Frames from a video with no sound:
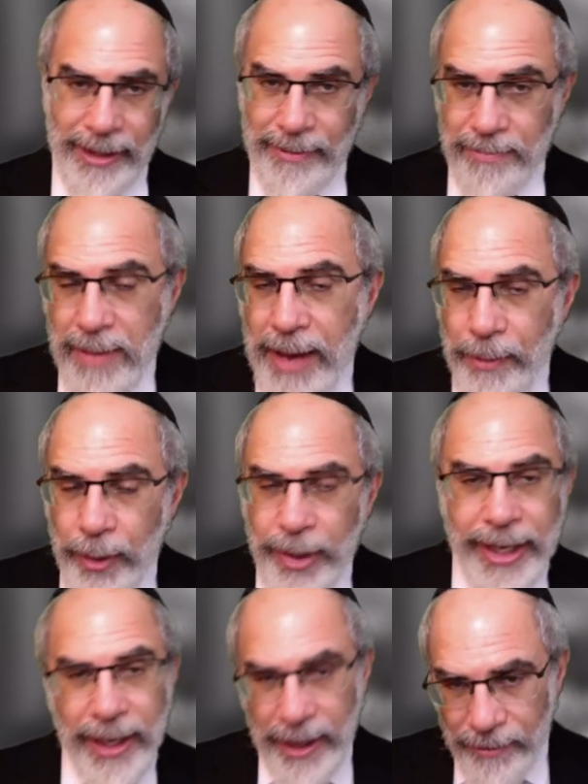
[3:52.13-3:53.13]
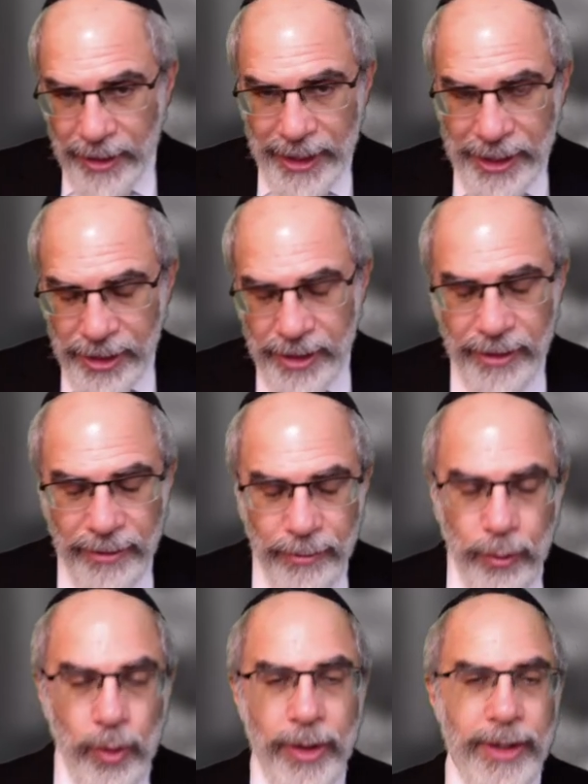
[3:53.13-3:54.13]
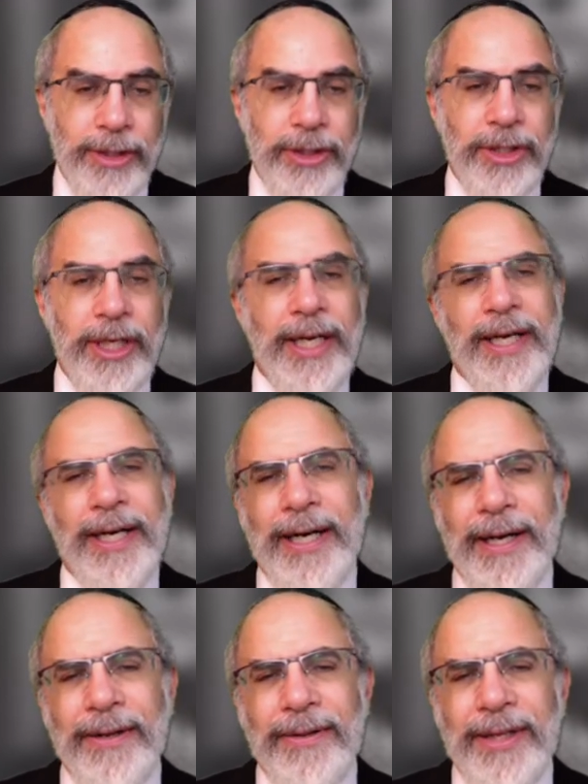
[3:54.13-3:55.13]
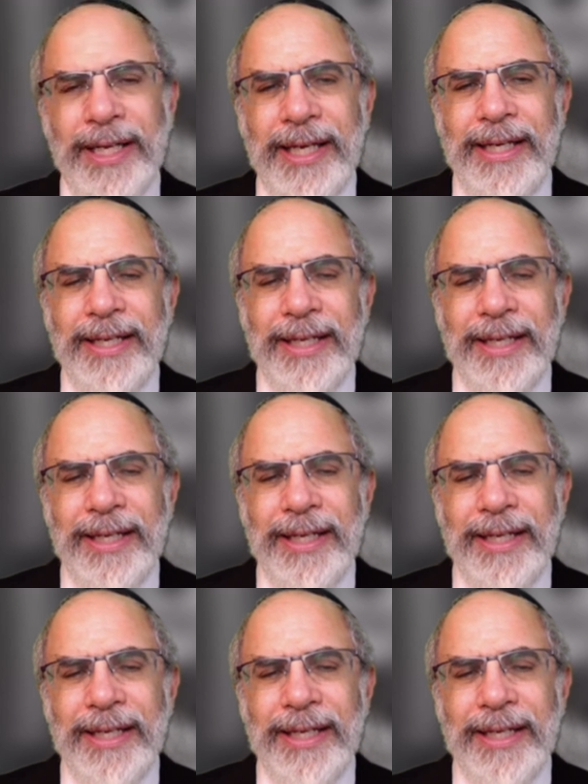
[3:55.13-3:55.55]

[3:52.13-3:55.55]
memory of a list of words. The